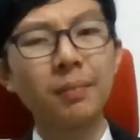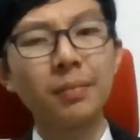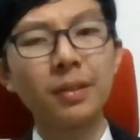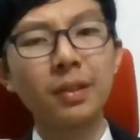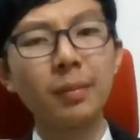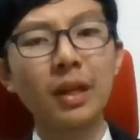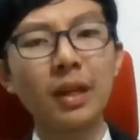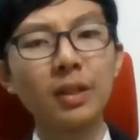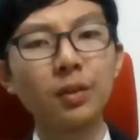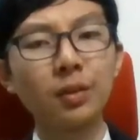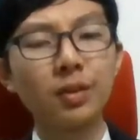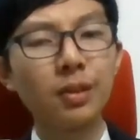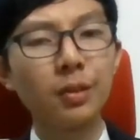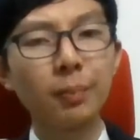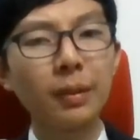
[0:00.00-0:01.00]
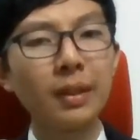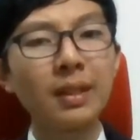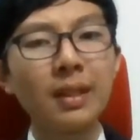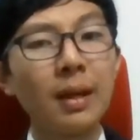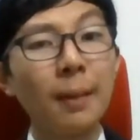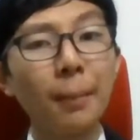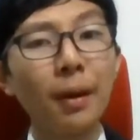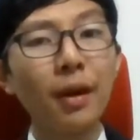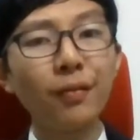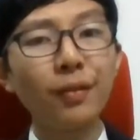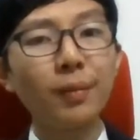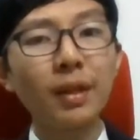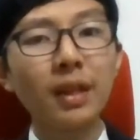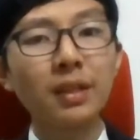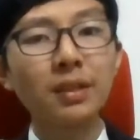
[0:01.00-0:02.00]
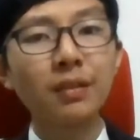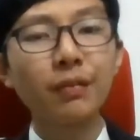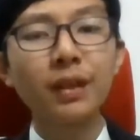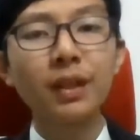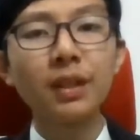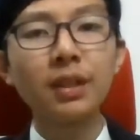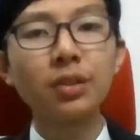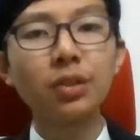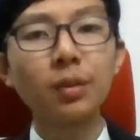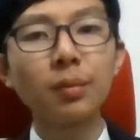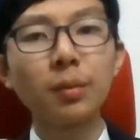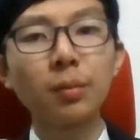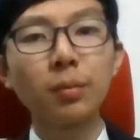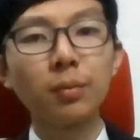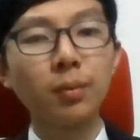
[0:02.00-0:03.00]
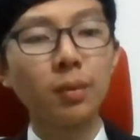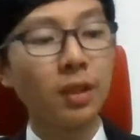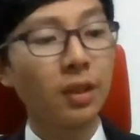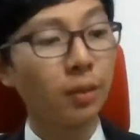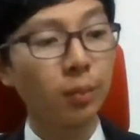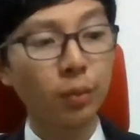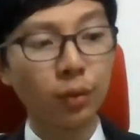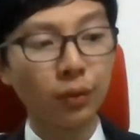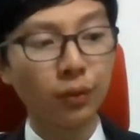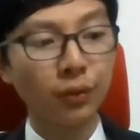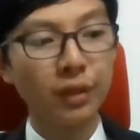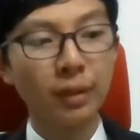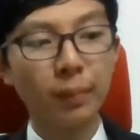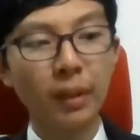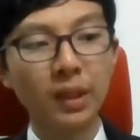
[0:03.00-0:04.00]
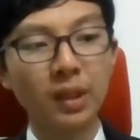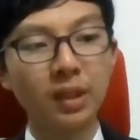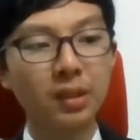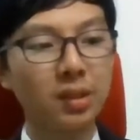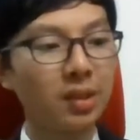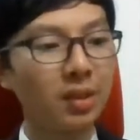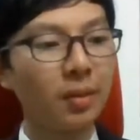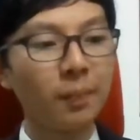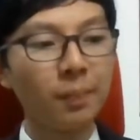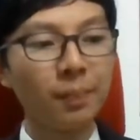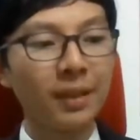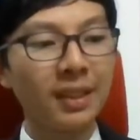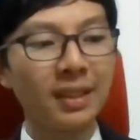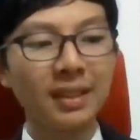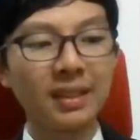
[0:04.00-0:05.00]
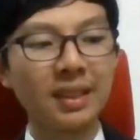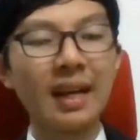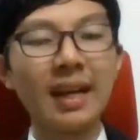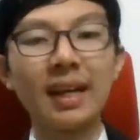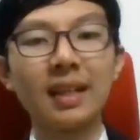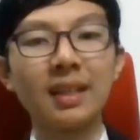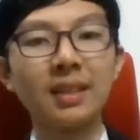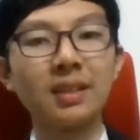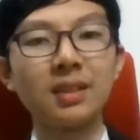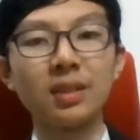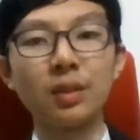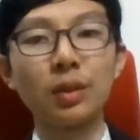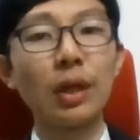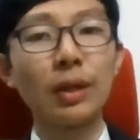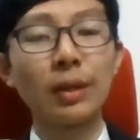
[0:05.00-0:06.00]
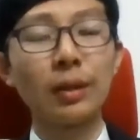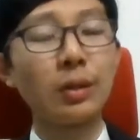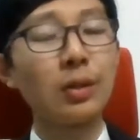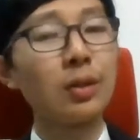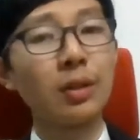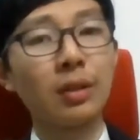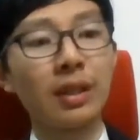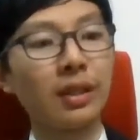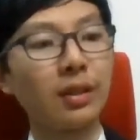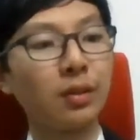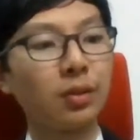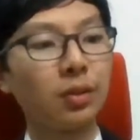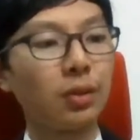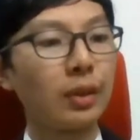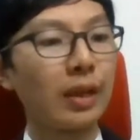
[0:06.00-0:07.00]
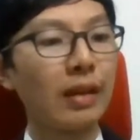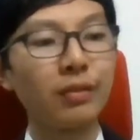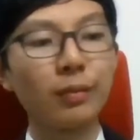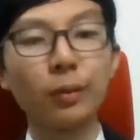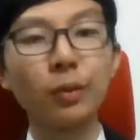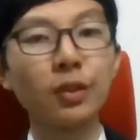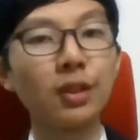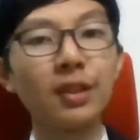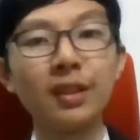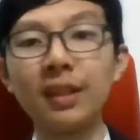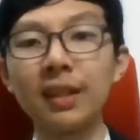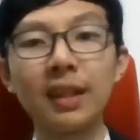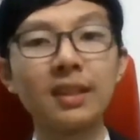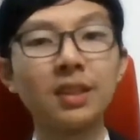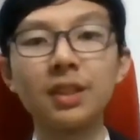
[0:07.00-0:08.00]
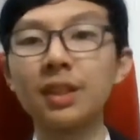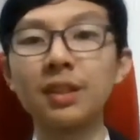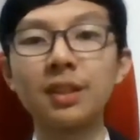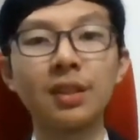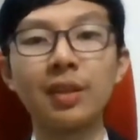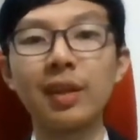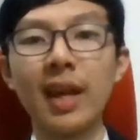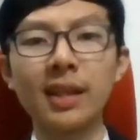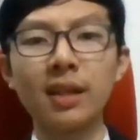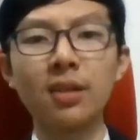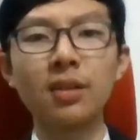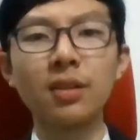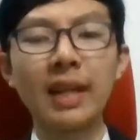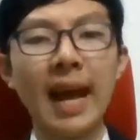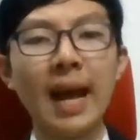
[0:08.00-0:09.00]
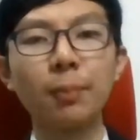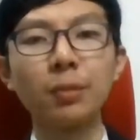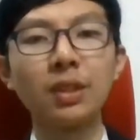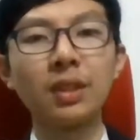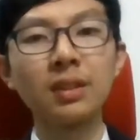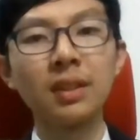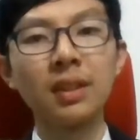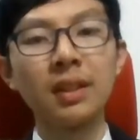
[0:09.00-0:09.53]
to be honest with you, but apart from that, it's a very enjoyable movie about this this guy is uh, trying to have a mutiny against this tyrannical captain,